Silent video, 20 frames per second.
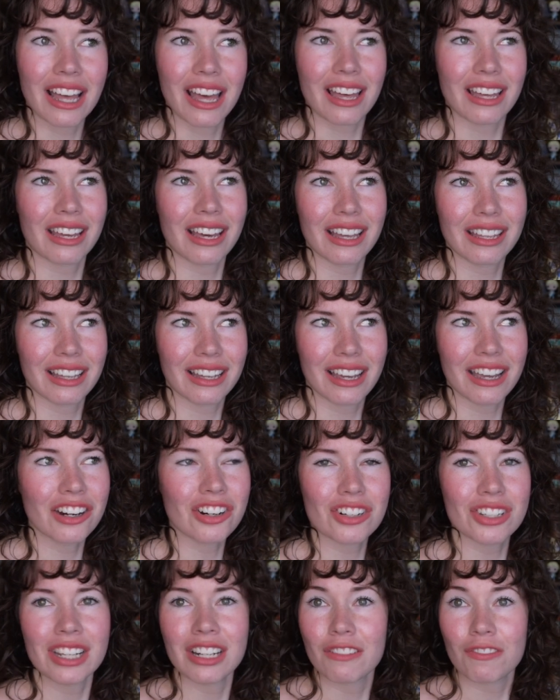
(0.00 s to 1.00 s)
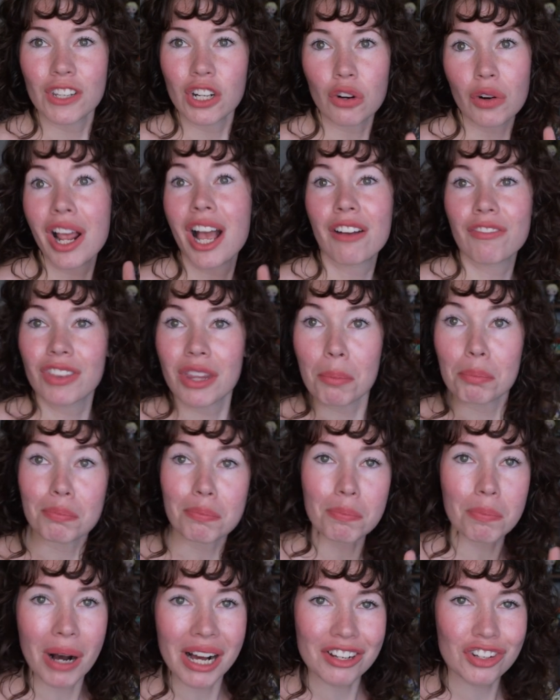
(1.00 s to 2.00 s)
I understand if you don't have the
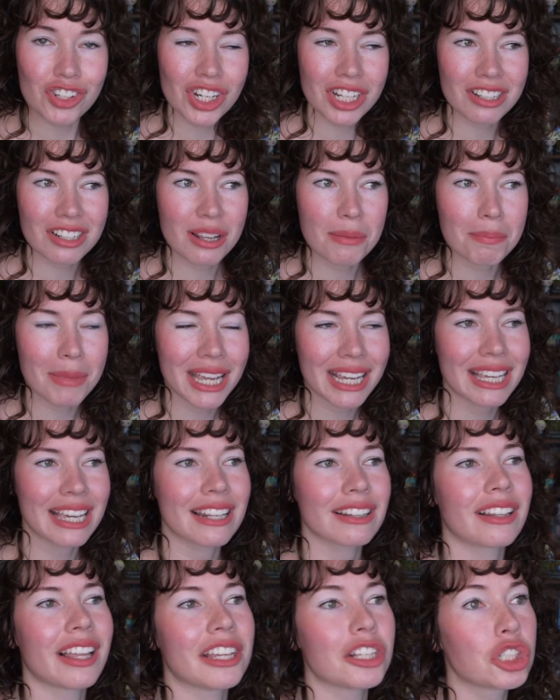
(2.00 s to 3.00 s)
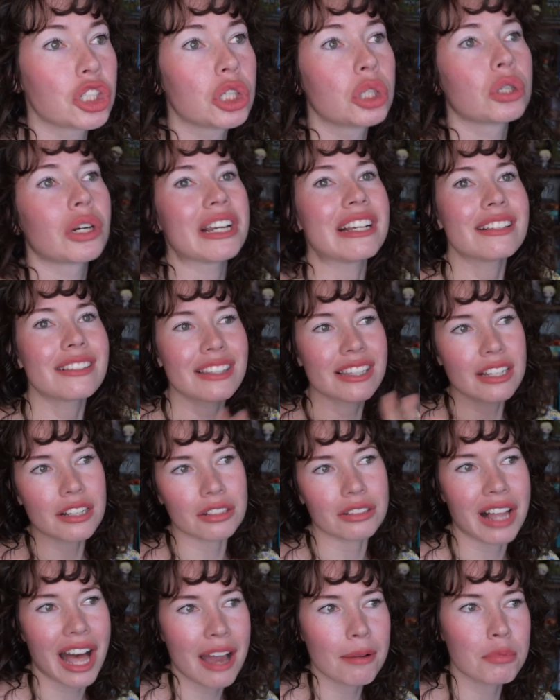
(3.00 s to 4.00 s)
budget to make it like crazy
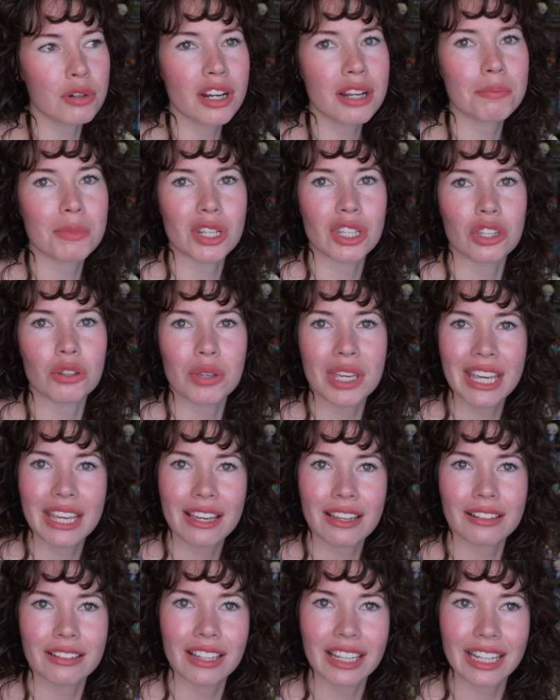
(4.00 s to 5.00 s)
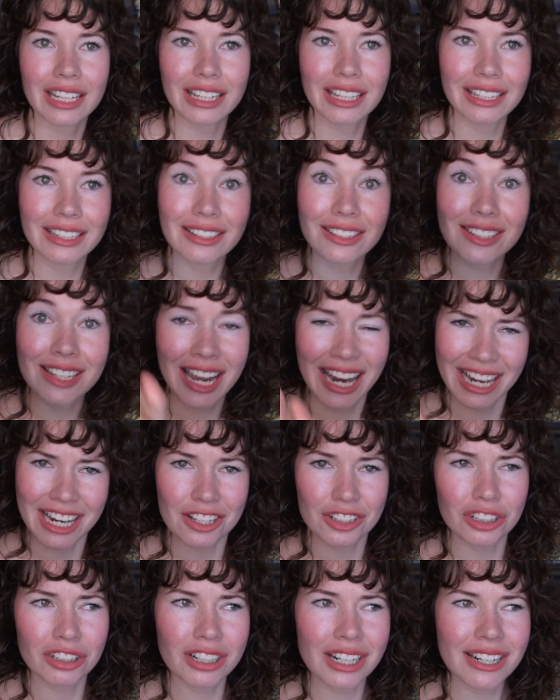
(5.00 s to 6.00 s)
elaborate, but you can't like
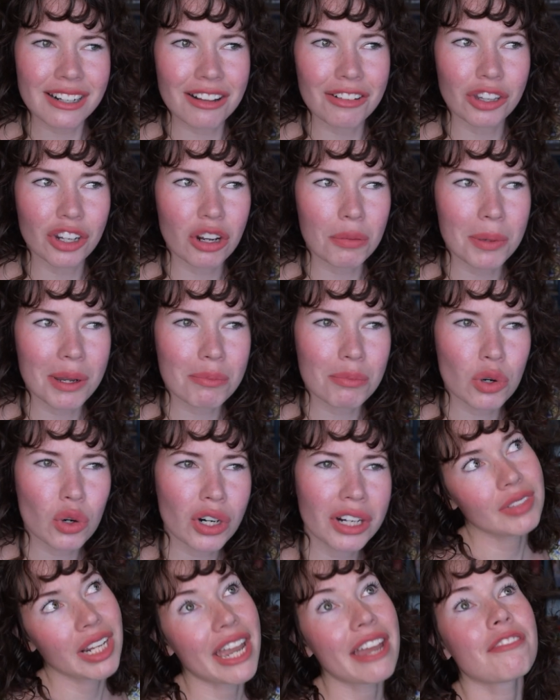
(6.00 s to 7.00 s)
tailor it a little bit more.